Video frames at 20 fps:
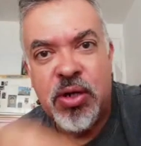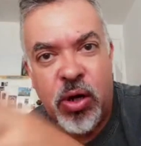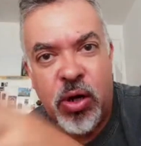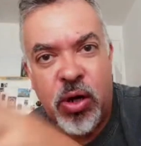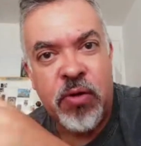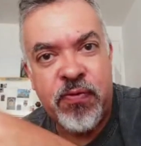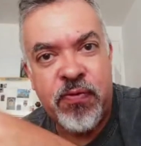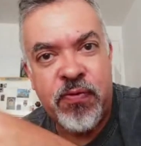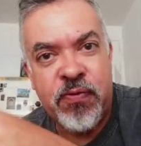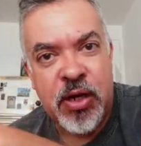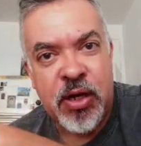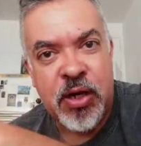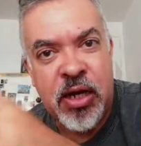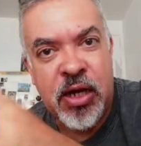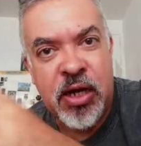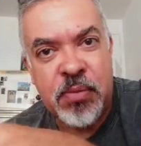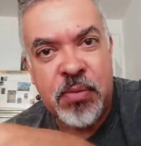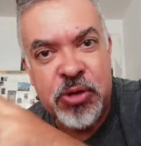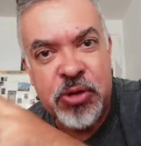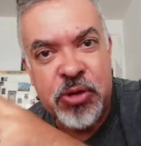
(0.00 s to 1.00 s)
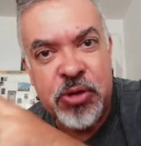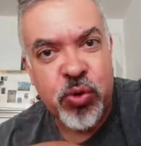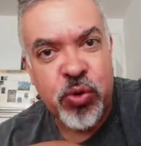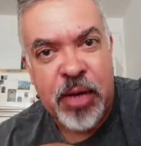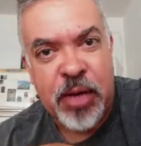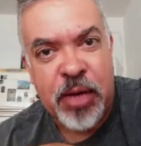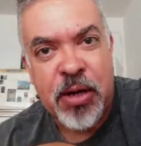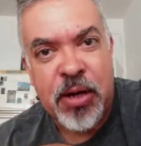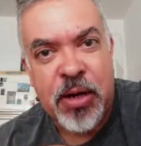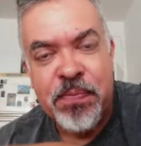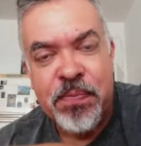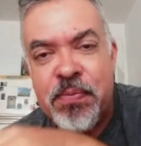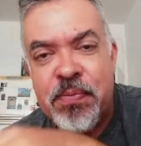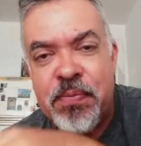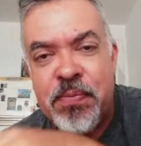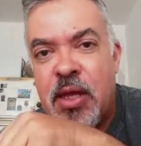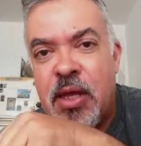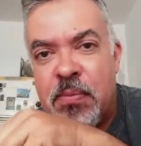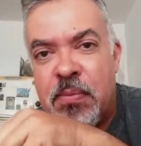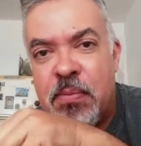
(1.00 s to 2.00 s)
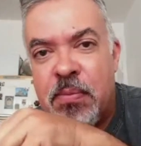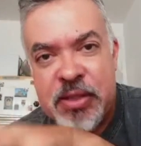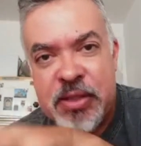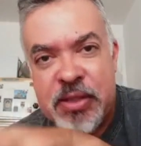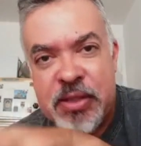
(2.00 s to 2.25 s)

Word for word: of uh, Mistureba, but they